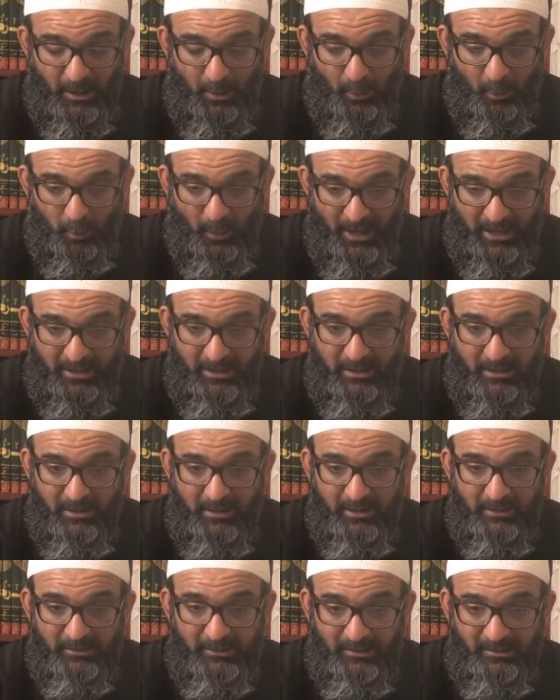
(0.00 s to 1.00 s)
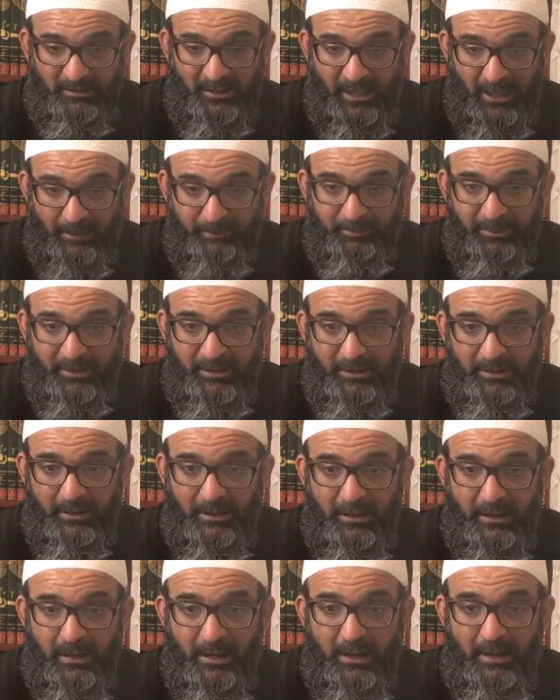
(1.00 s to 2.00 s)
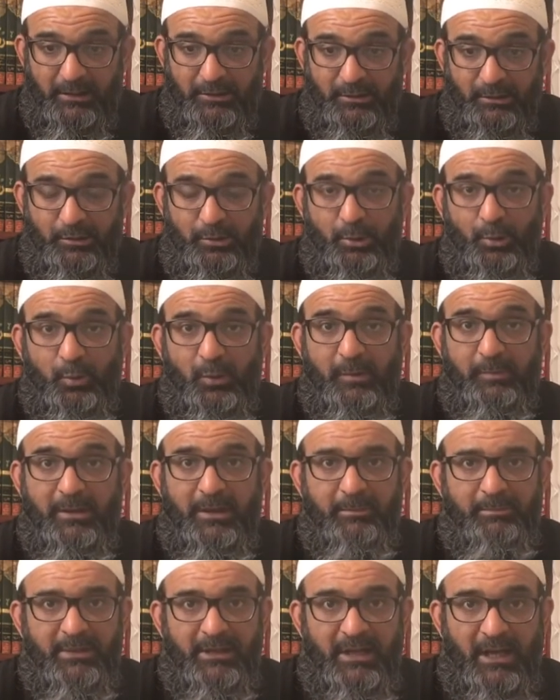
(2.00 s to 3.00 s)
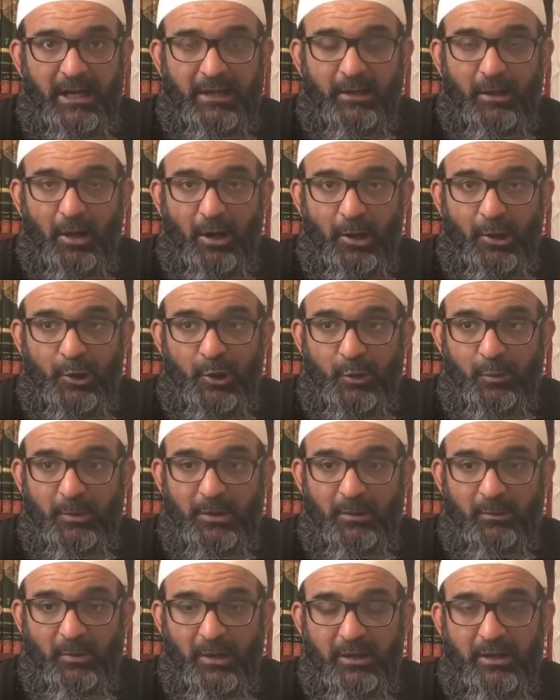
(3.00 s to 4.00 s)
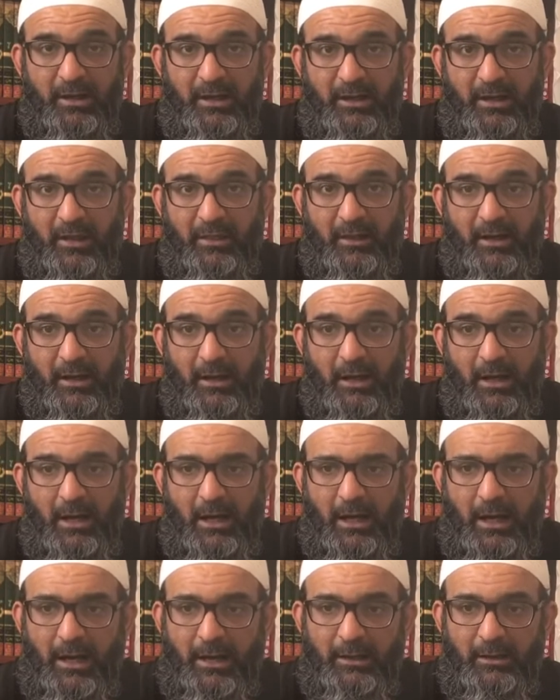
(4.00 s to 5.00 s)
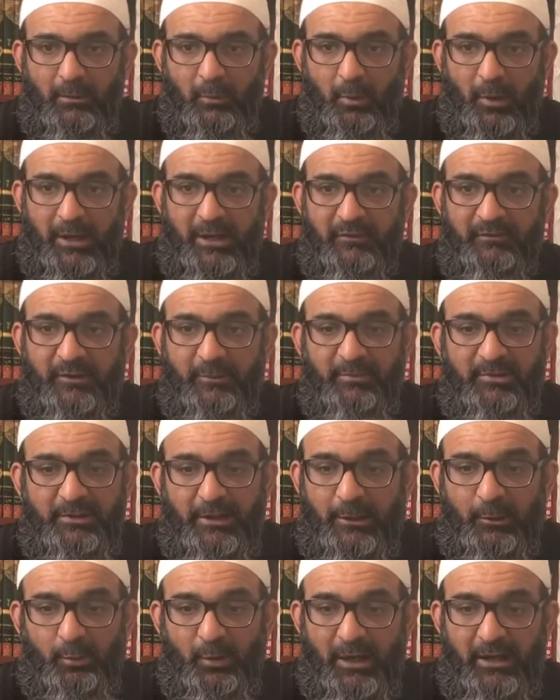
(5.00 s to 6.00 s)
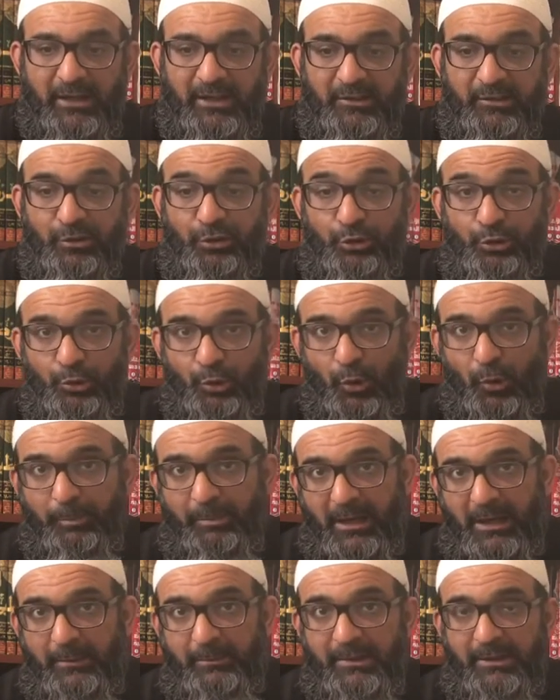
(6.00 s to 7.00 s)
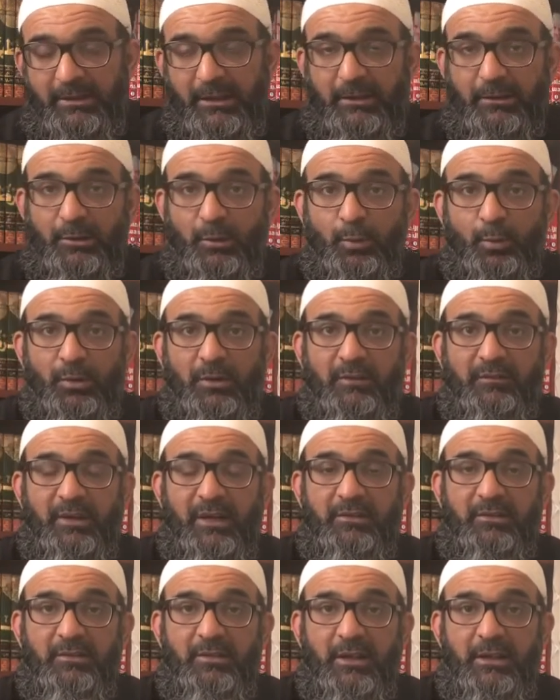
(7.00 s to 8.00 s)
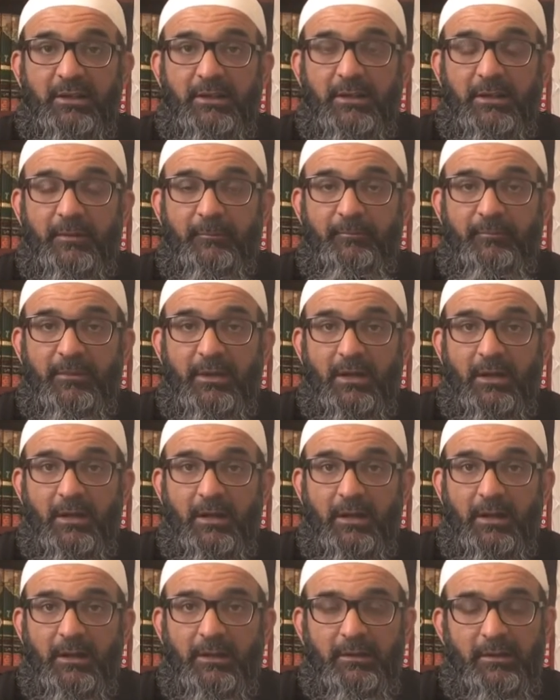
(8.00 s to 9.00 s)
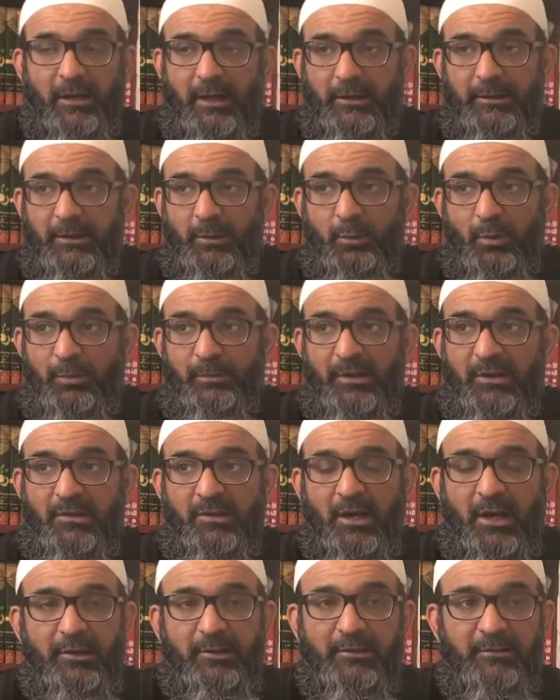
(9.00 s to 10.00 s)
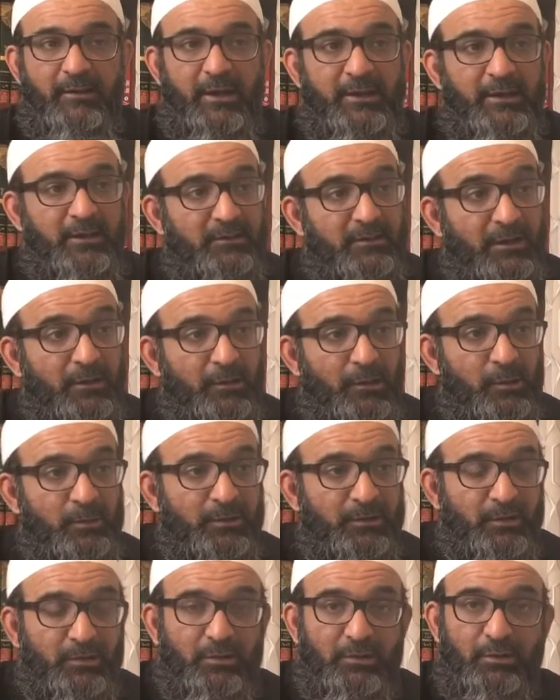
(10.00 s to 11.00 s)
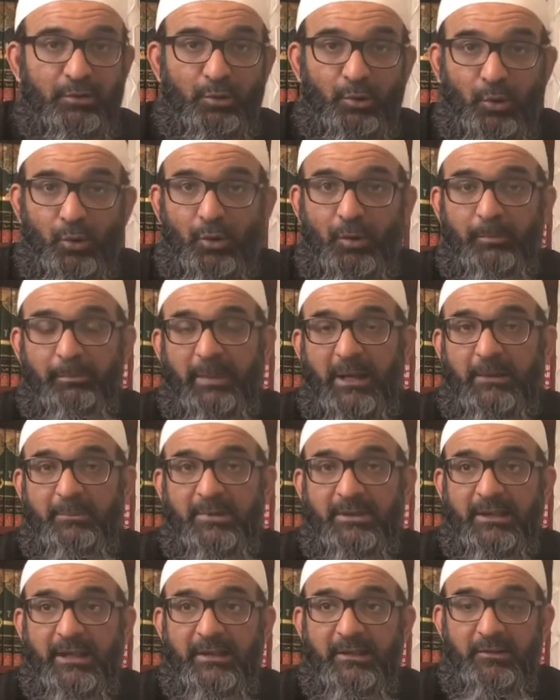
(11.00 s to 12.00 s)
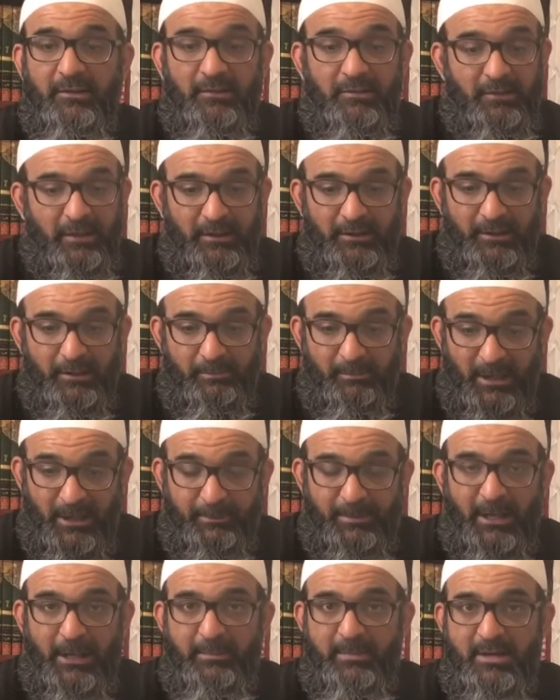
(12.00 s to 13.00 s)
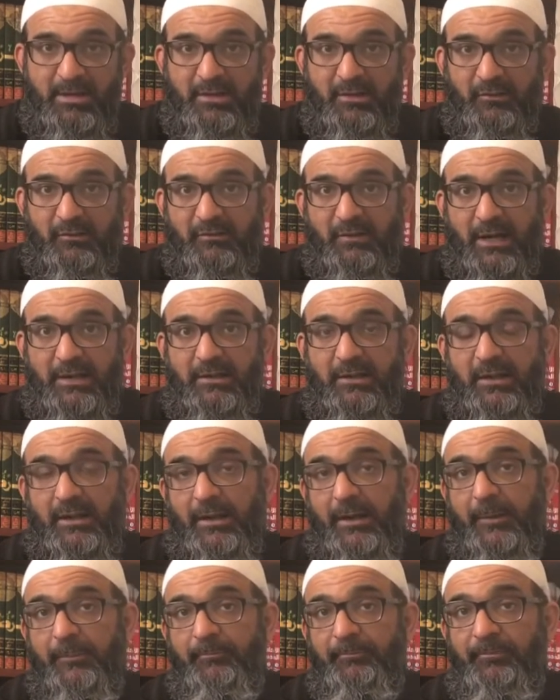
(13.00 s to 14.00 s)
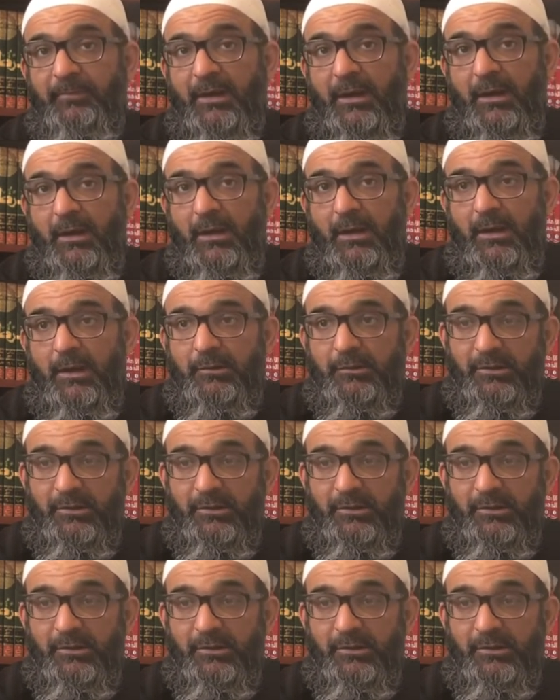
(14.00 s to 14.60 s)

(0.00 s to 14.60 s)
When this happened, the two women began arguing one another, and one of them said, well, it is your baby that the wolf has taken. The other woman turned around and said, no, it is your baby that it is taken. My baby is right here. So